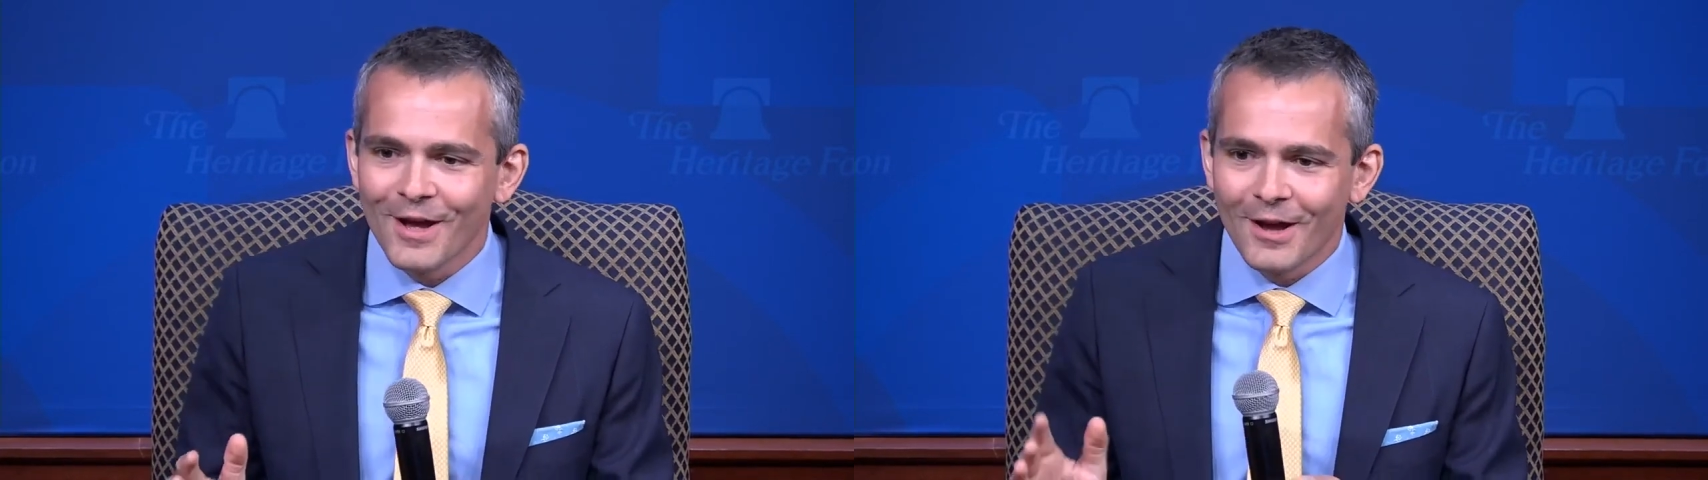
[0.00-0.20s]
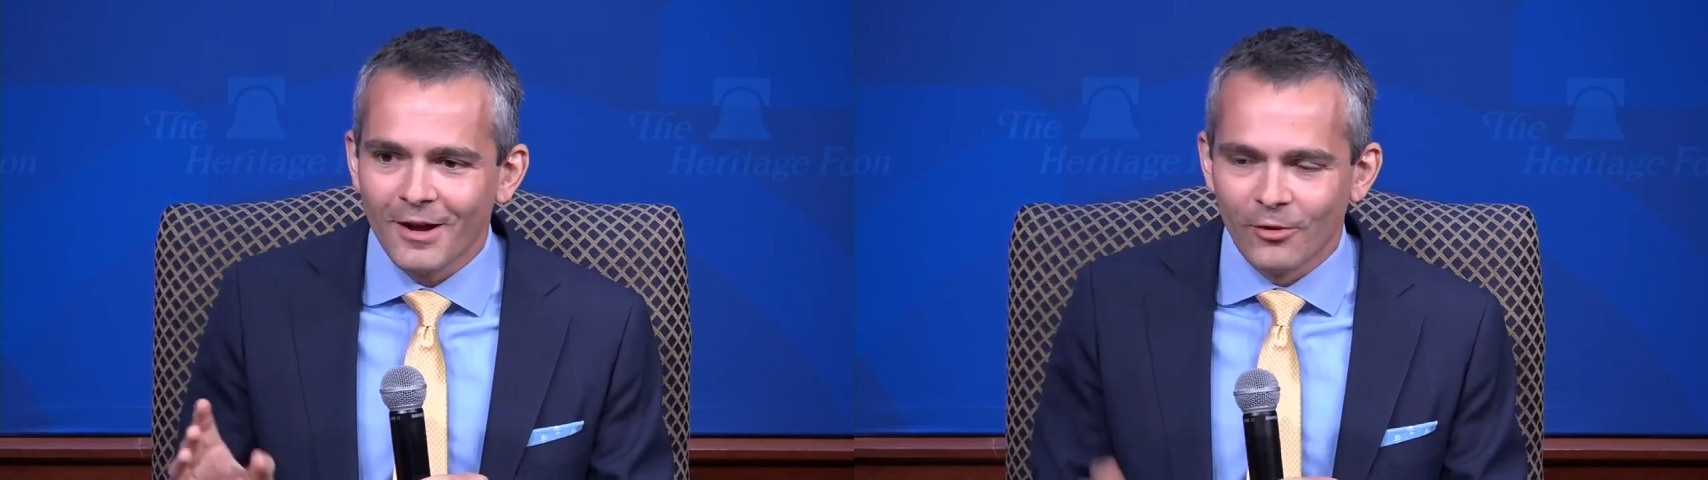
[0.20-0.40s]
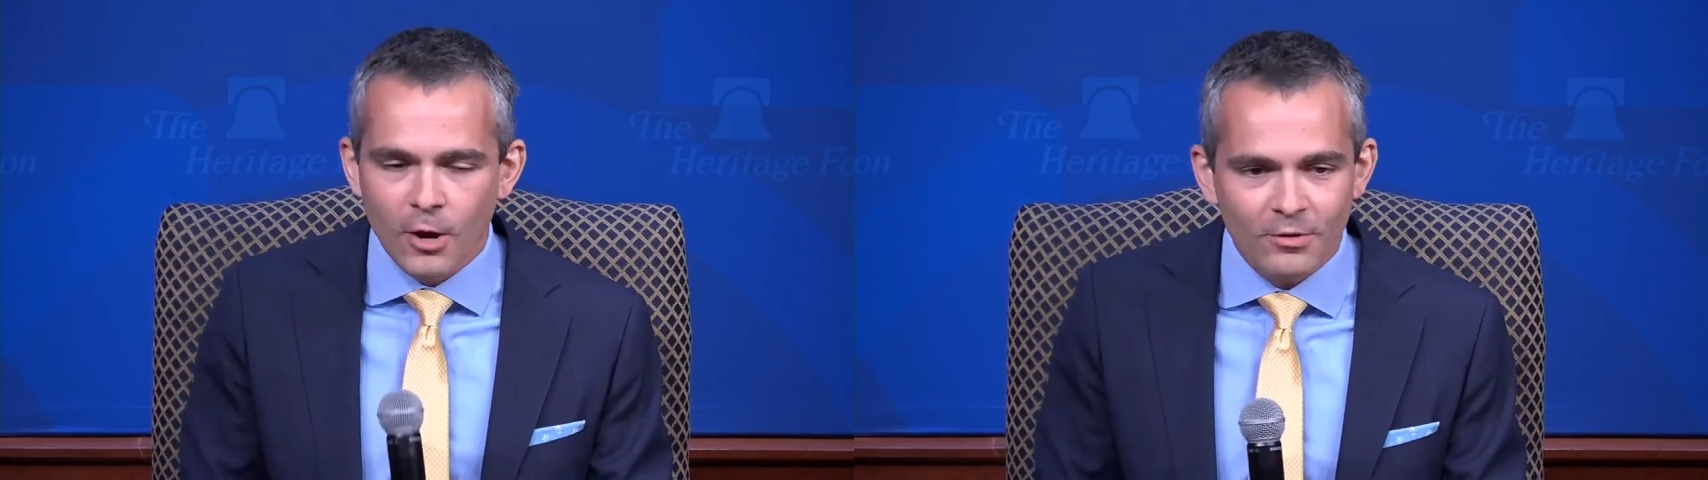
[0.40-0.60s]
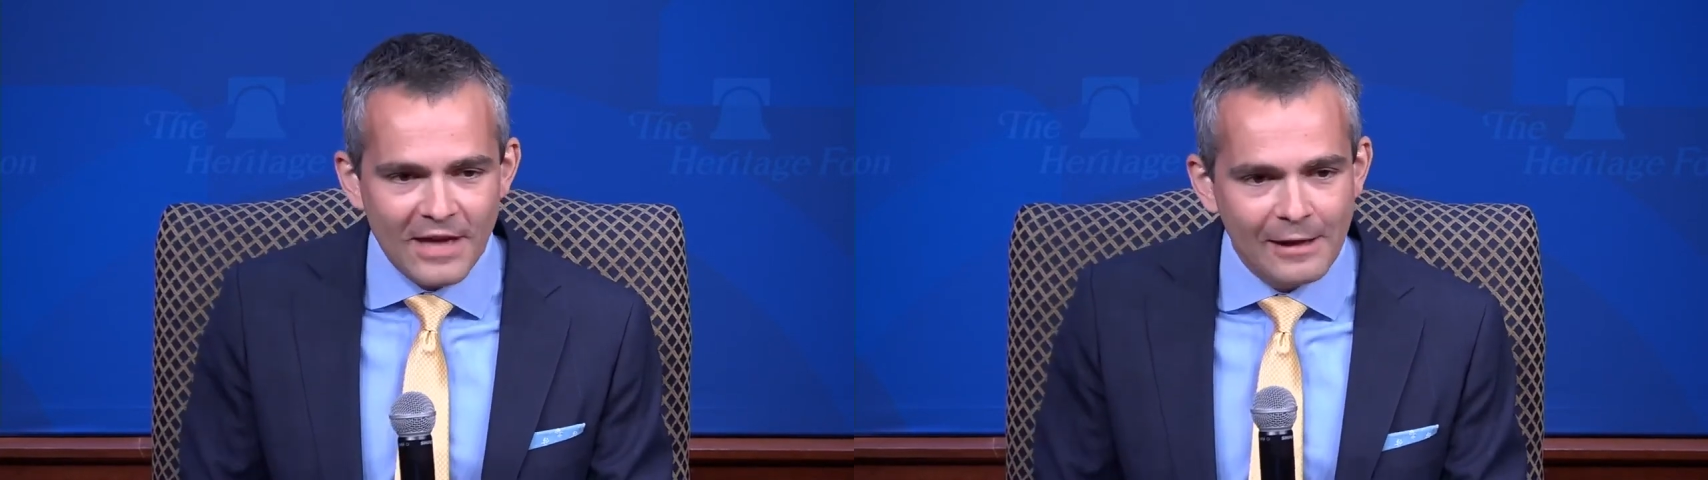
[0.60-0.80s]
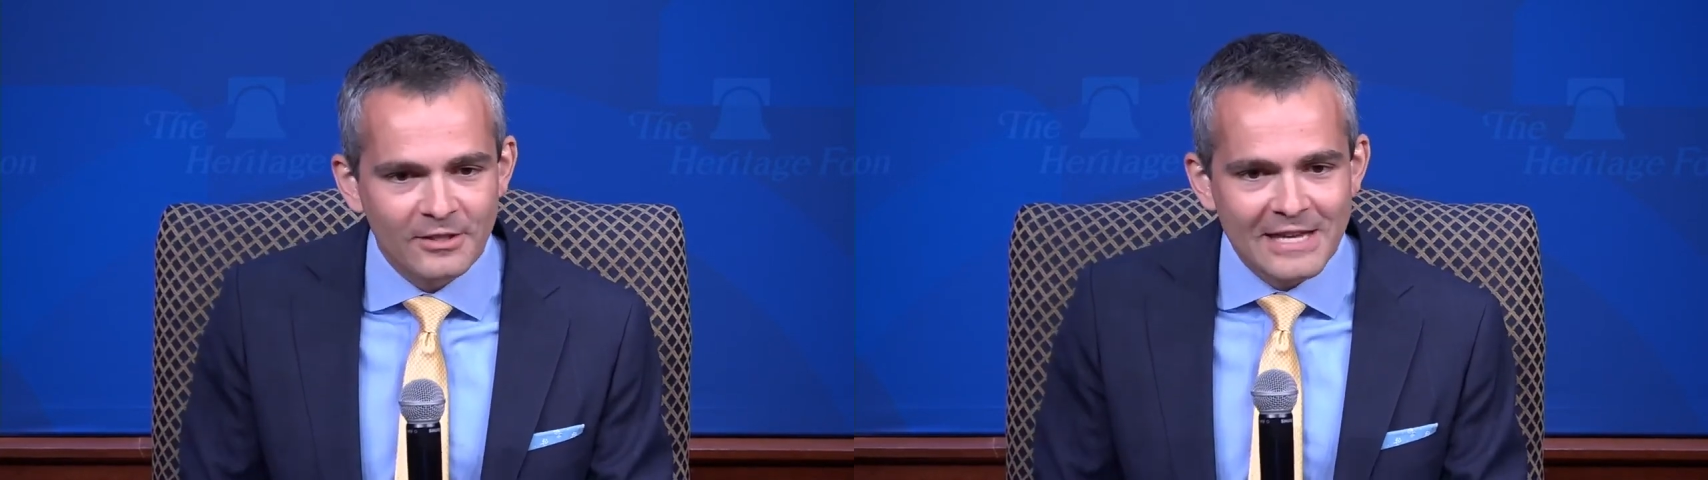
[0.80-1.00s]
along with
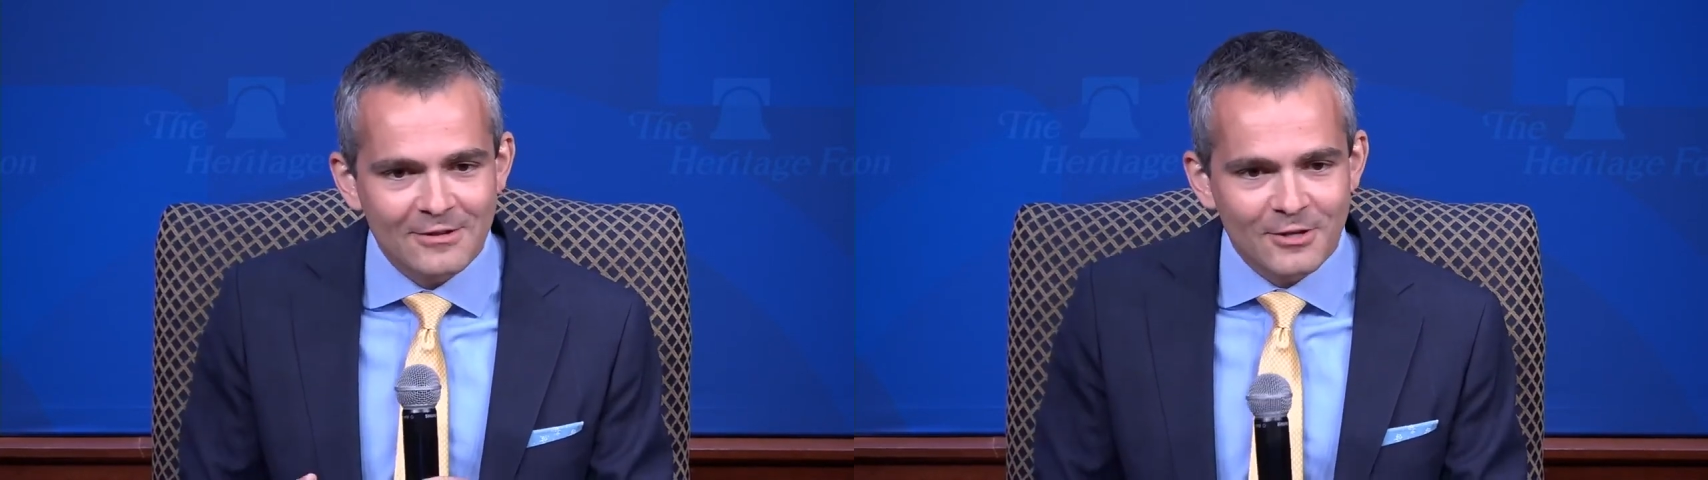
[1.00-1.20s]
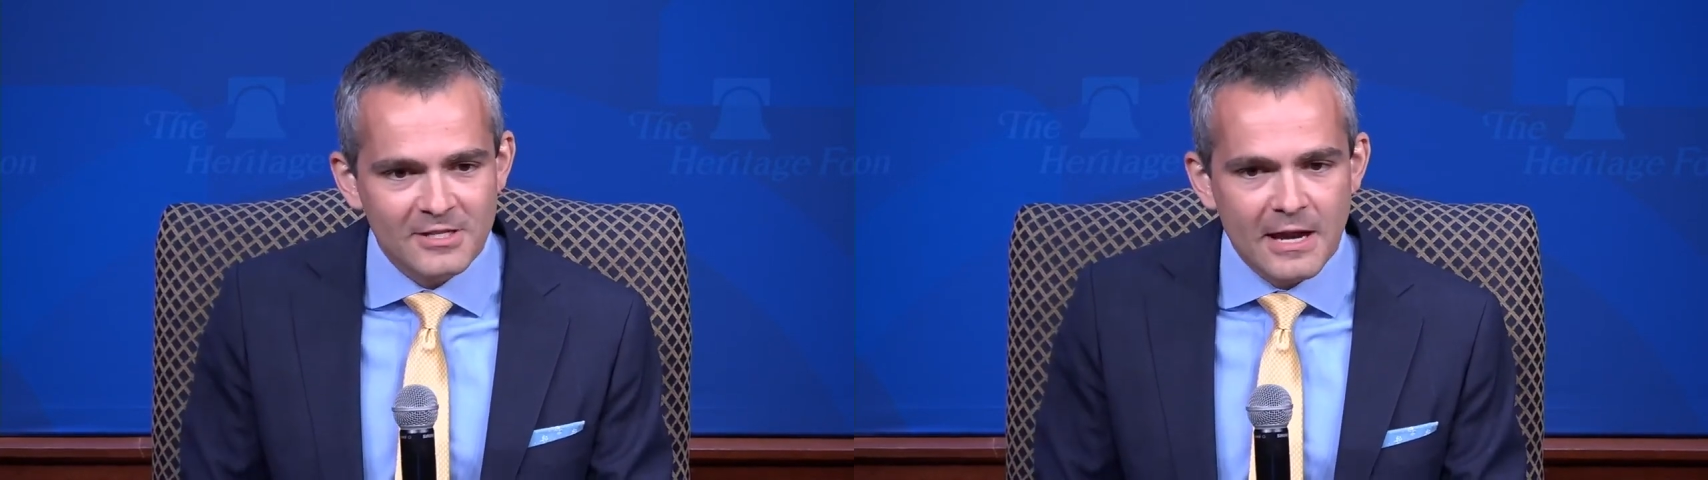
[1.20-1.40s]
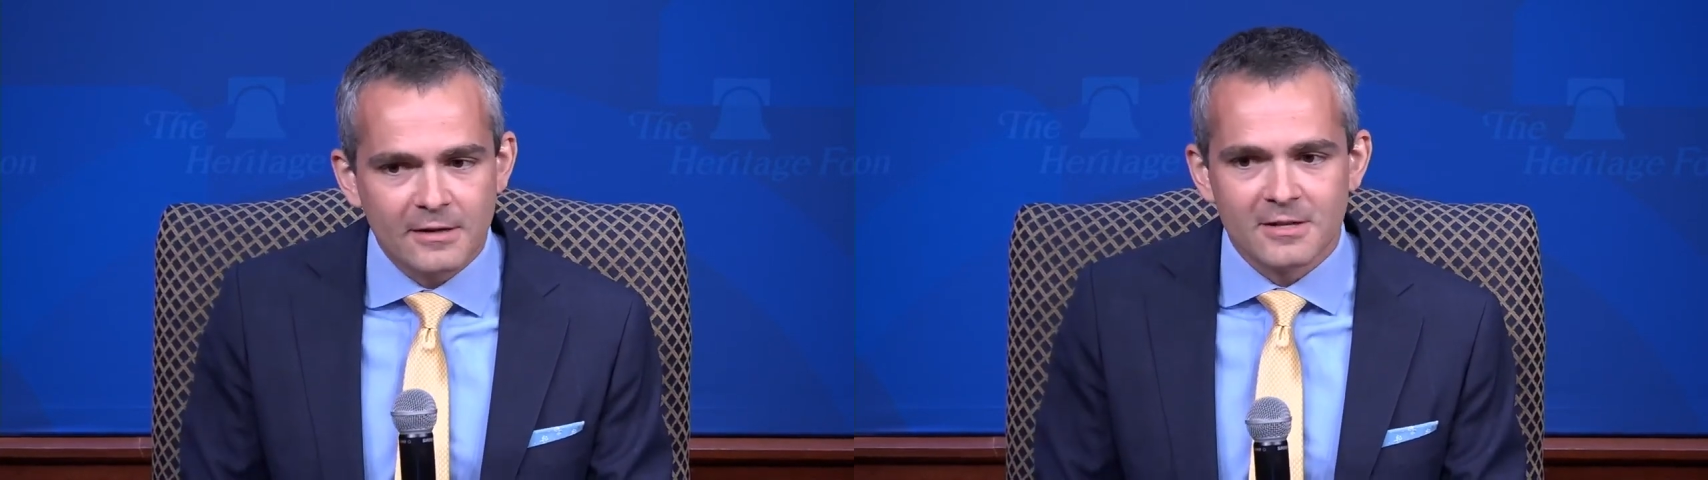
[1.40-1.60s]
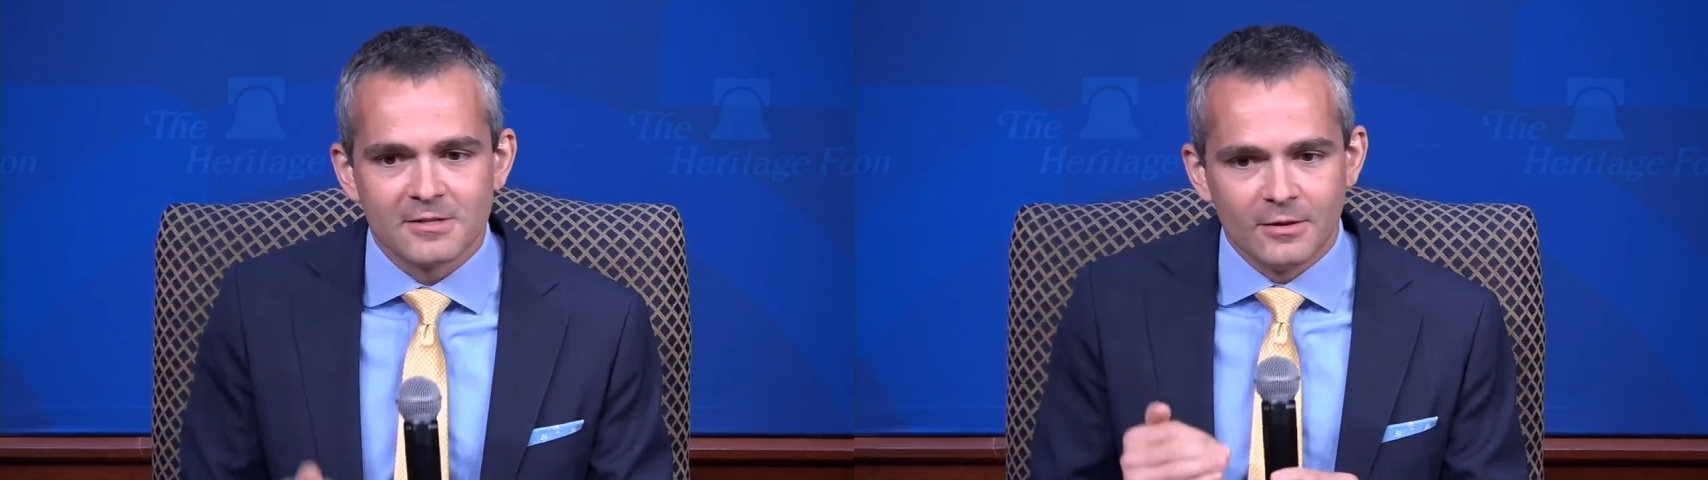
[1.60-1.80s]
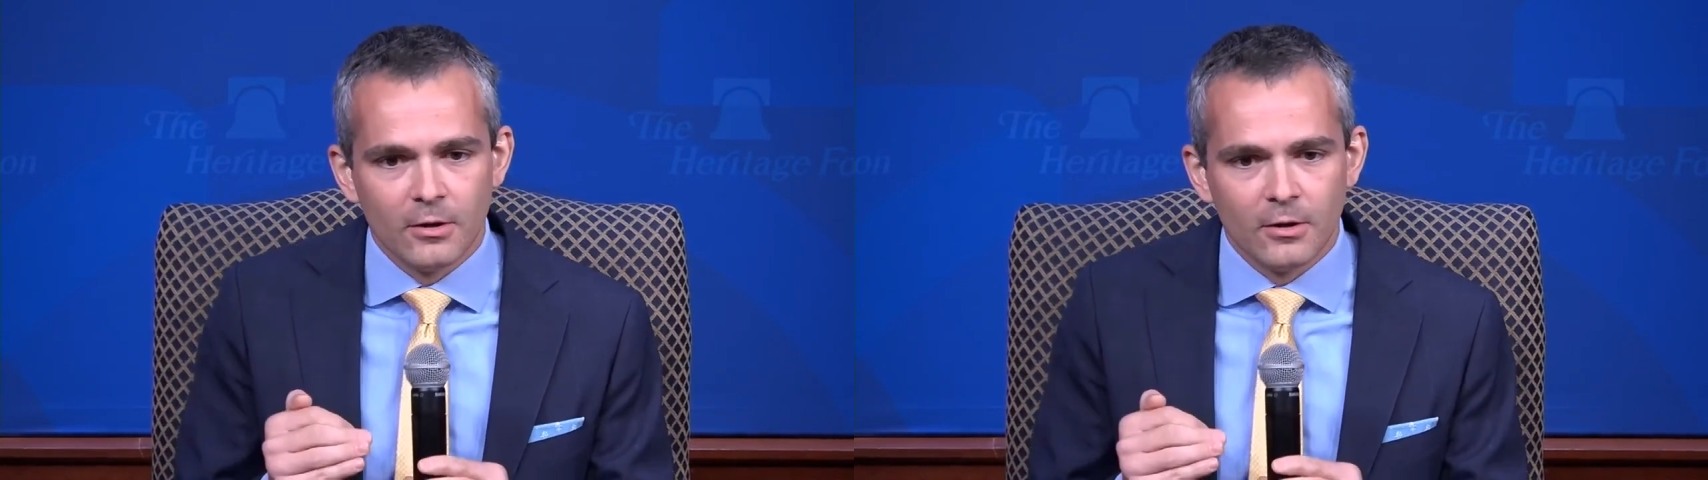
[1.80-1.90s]
Alexander DeSanctis,